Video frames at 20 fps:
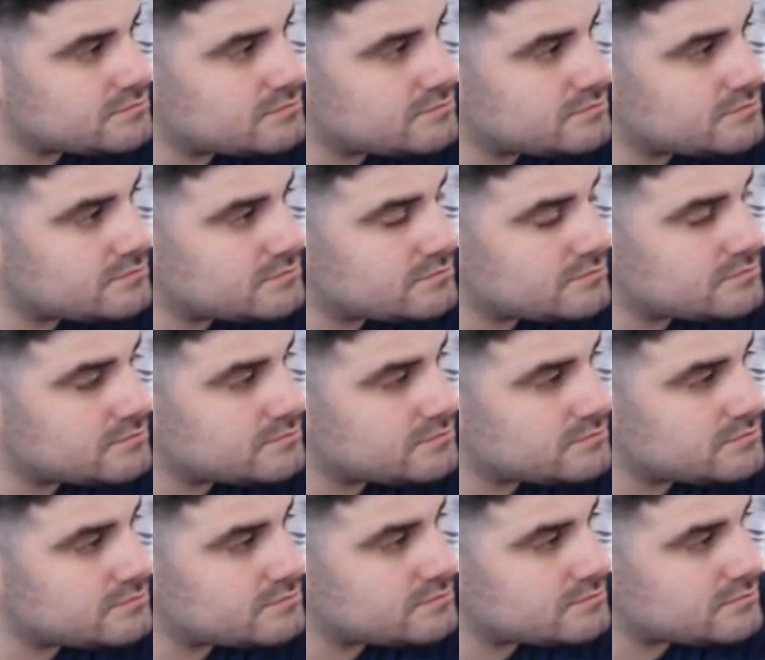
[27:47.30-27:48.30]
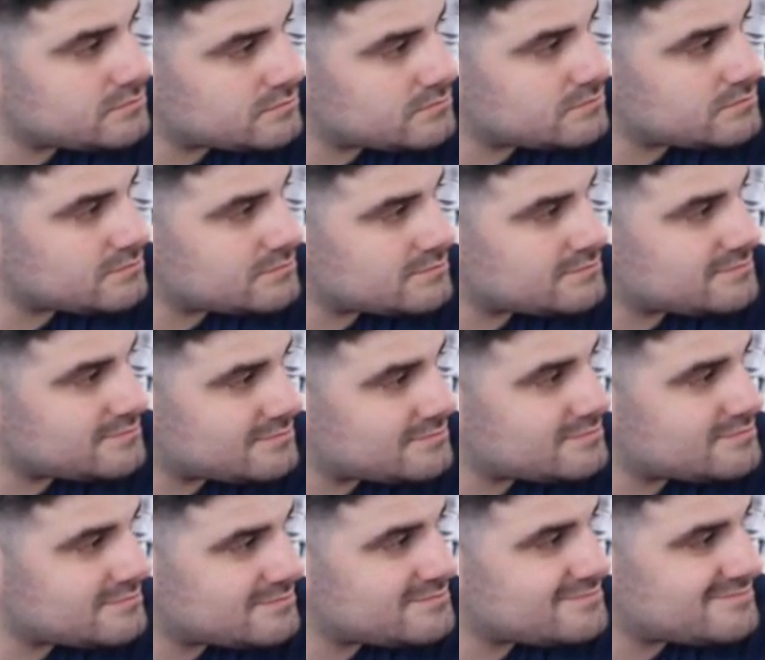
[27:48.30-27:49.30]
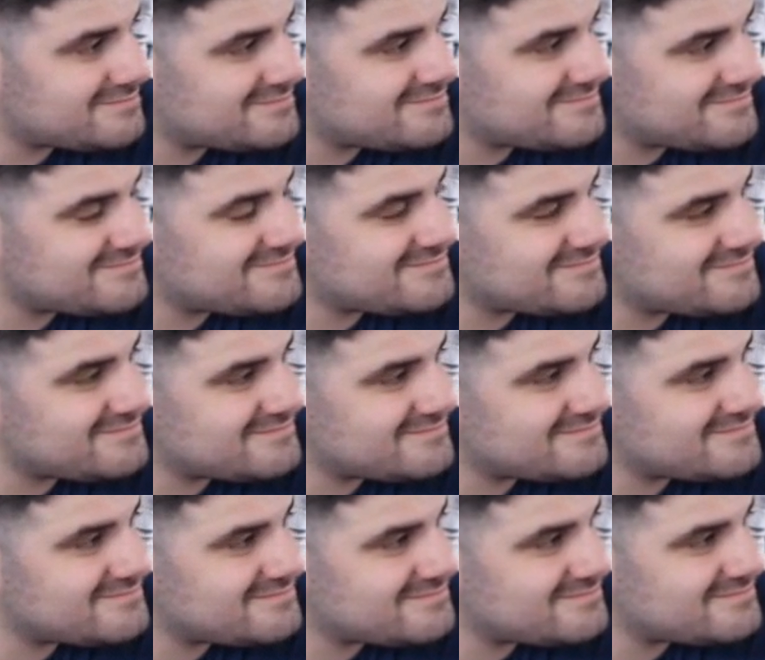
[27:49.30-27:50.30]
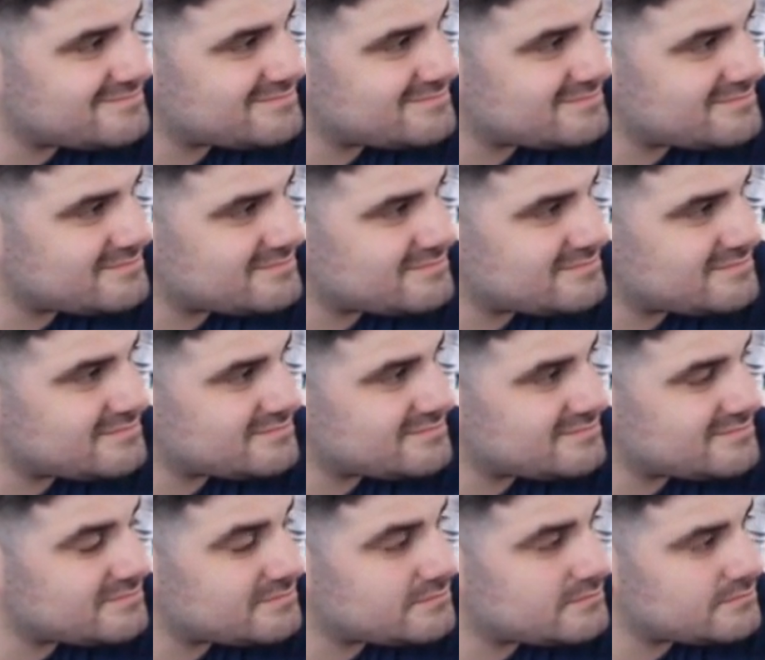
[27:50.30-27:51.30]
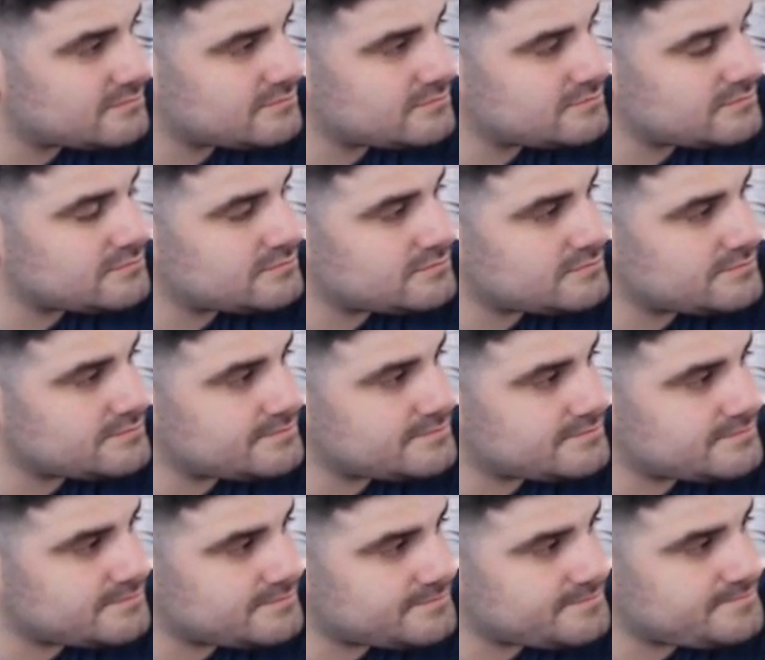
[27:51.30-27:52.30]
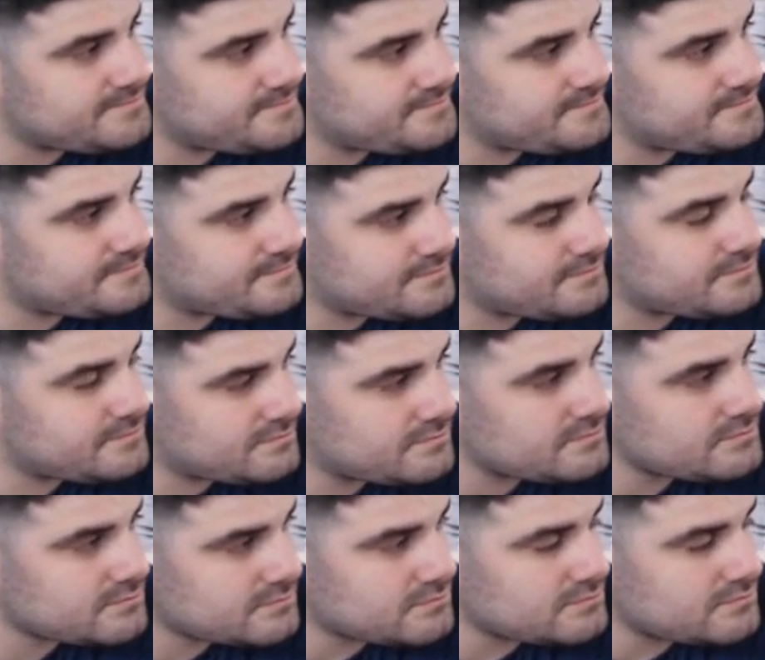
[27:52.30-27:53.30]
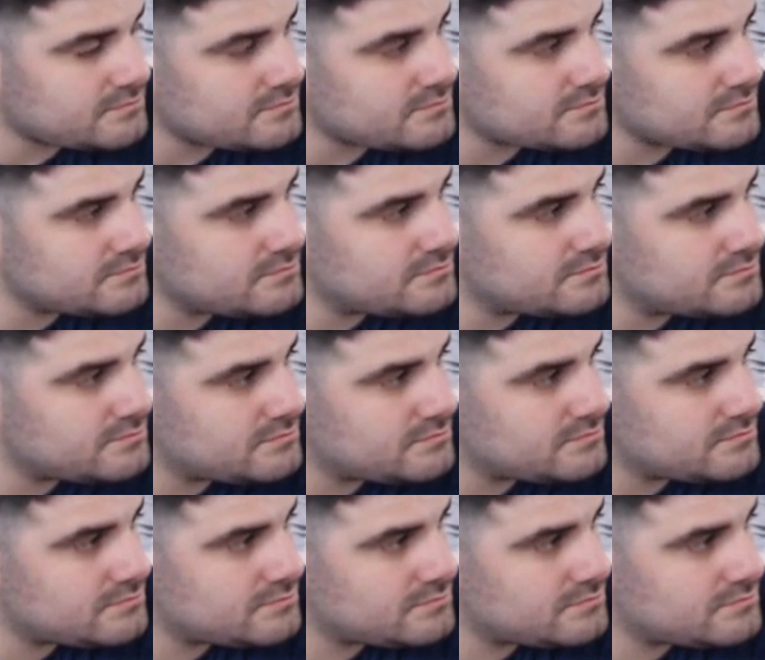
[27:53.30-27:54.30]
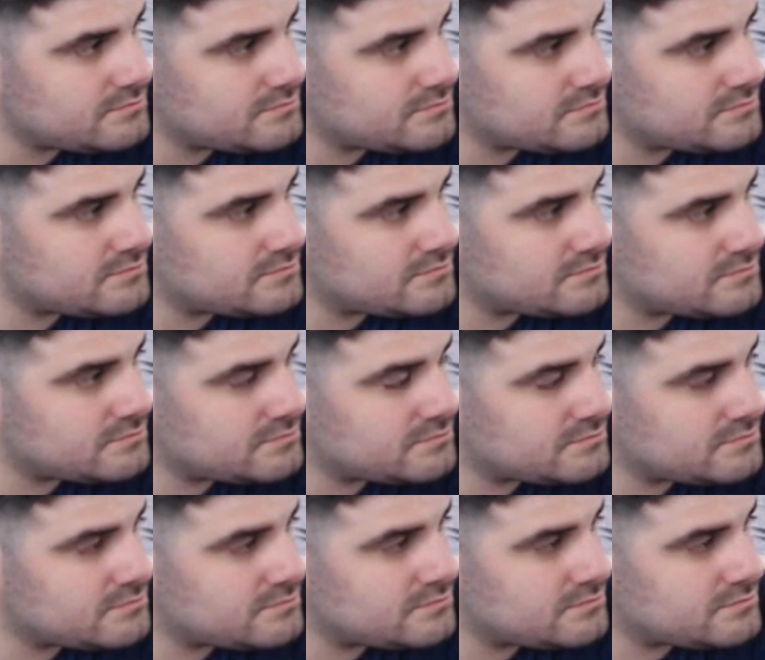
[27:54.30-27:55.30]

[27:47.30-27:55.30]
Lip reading: (silent)